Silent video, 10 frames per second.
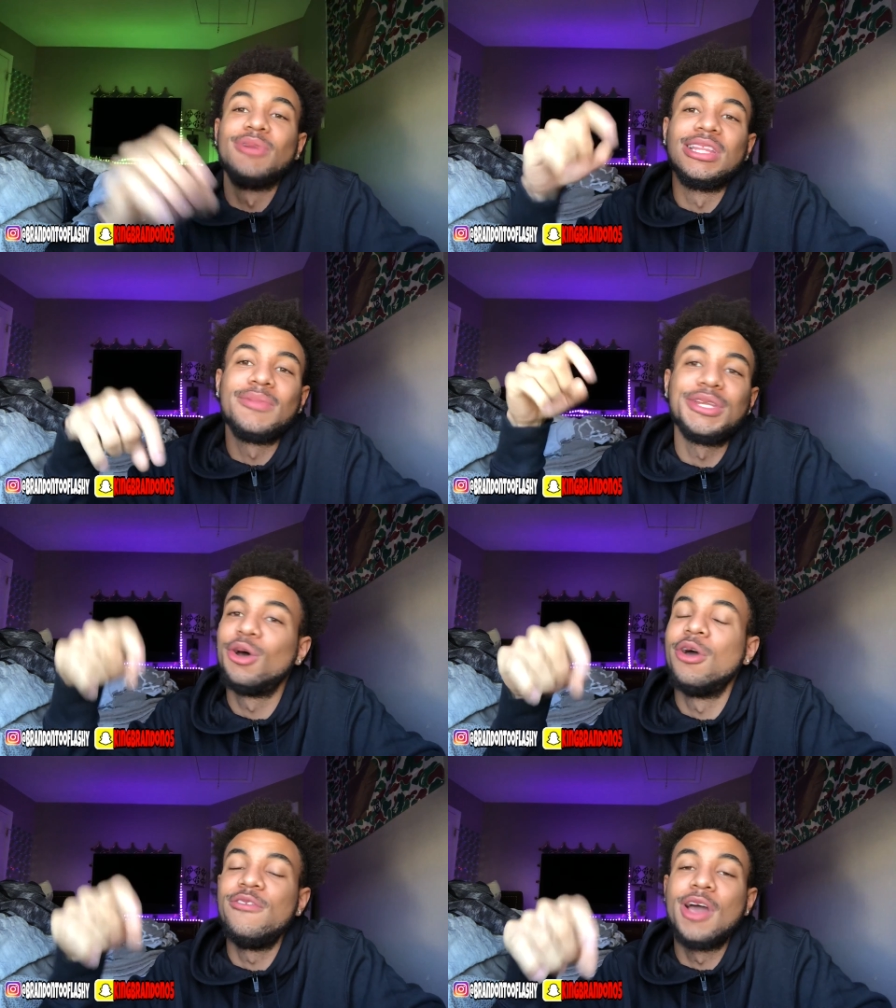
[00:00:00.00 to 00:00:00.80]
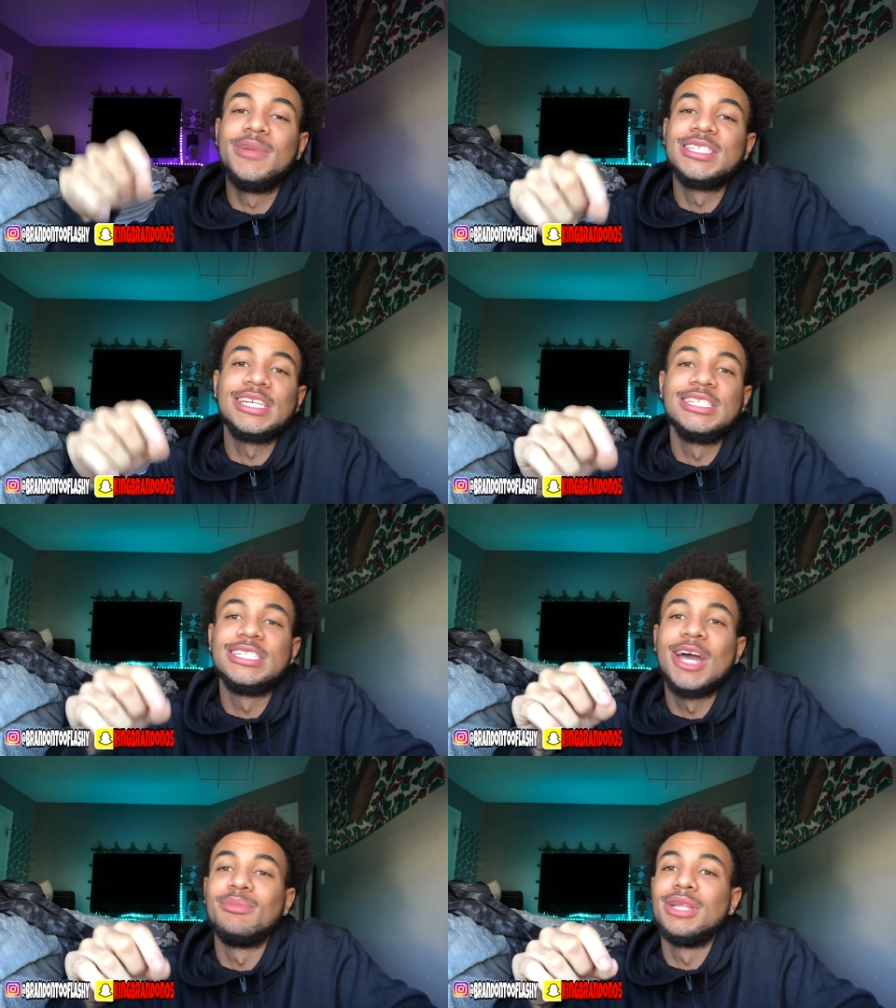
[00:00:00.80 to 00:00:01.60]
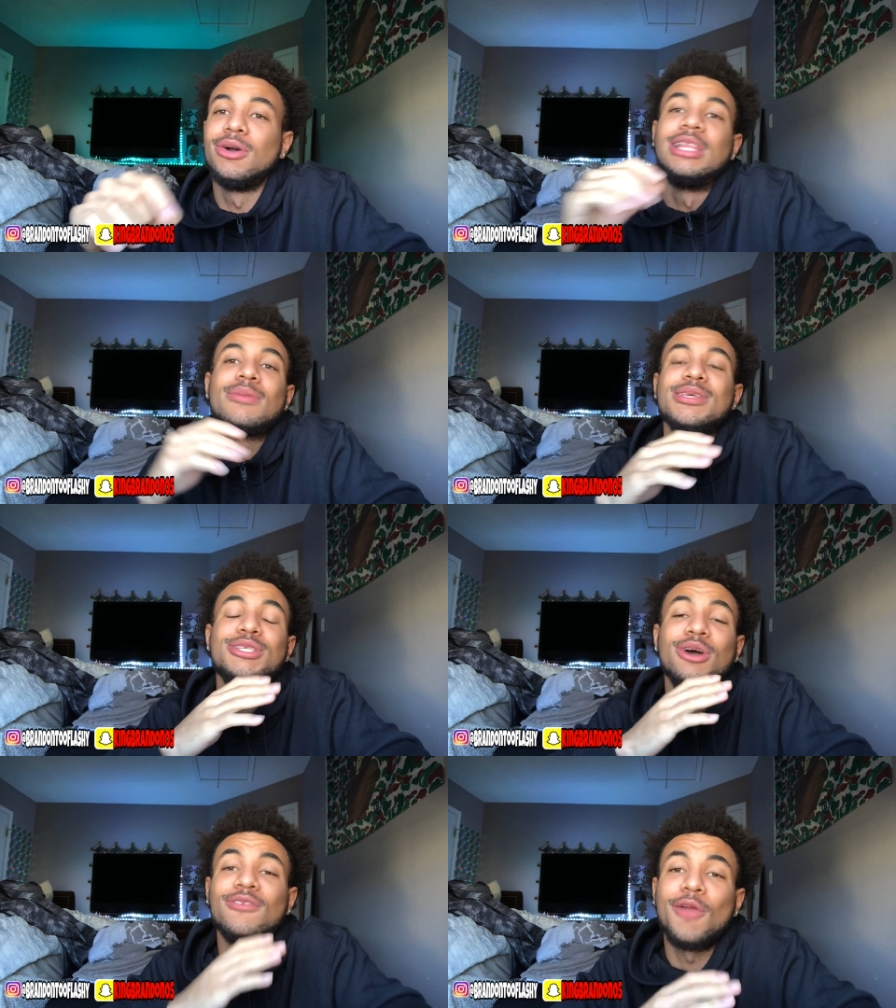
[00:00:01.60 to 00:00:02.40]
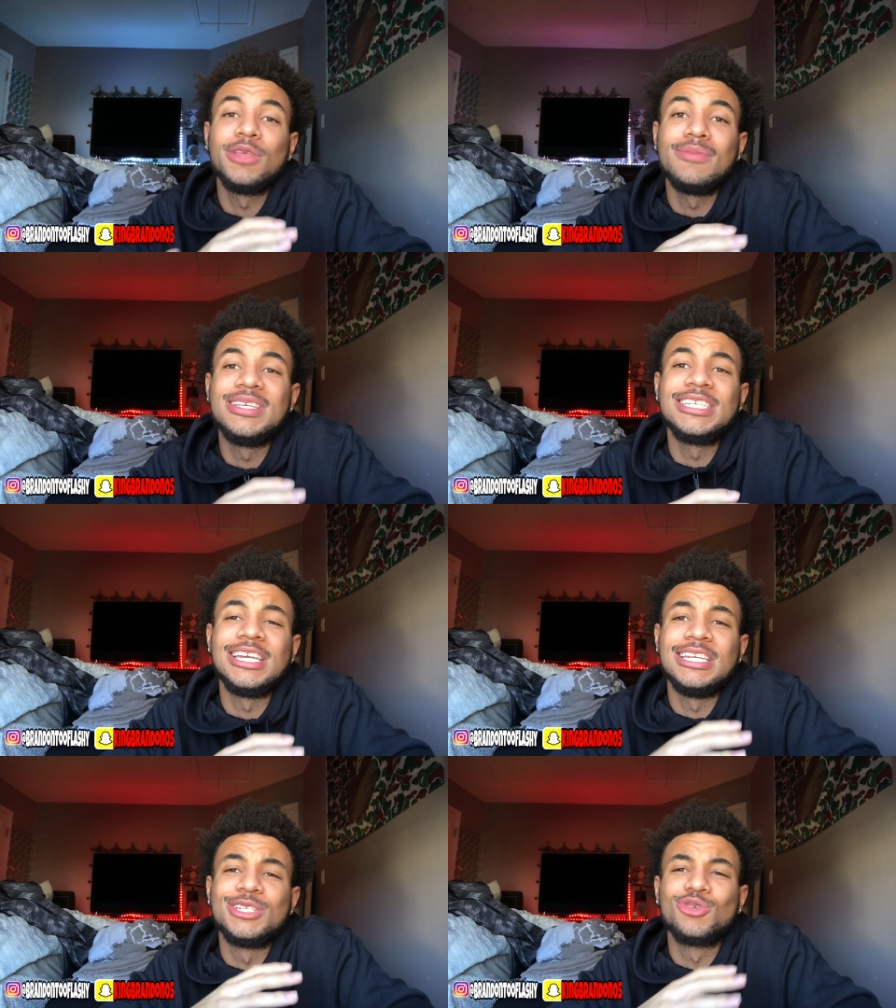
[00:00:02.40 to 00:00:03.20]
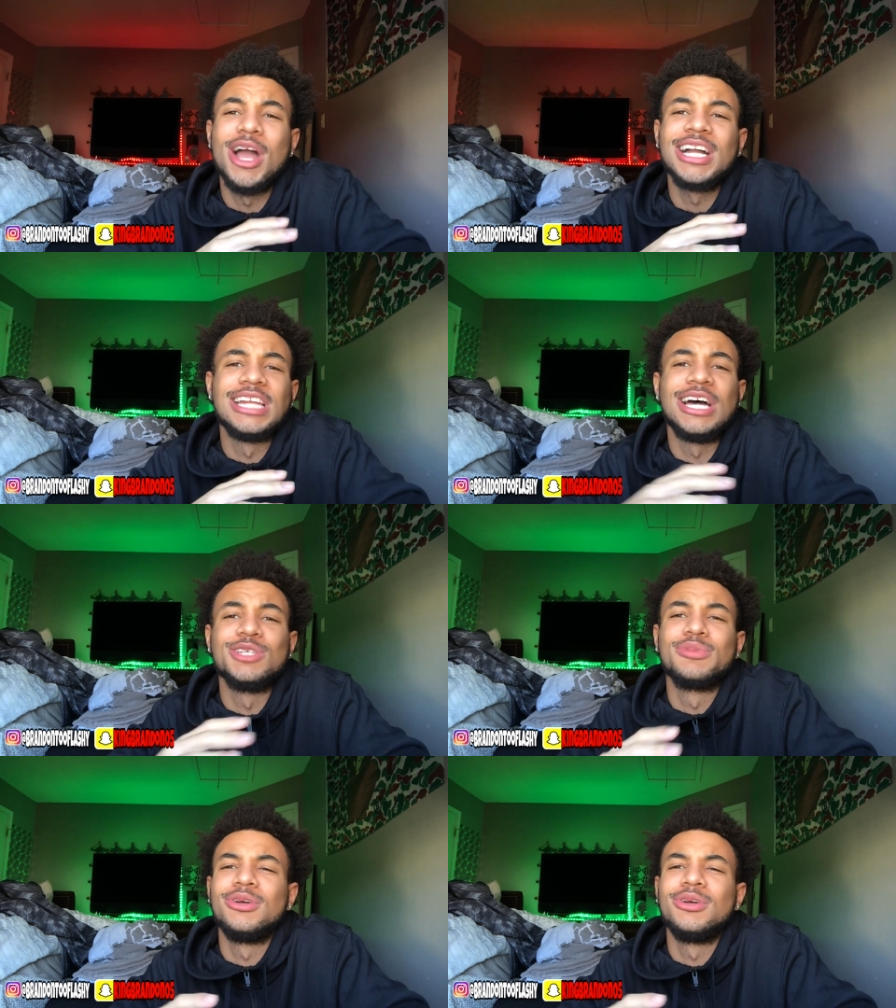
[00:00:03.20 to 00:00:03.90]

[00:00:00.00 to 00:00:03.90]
let me know if y'all be seeing this down below, and let me know if y'all really be seeing these crocodiles, bro.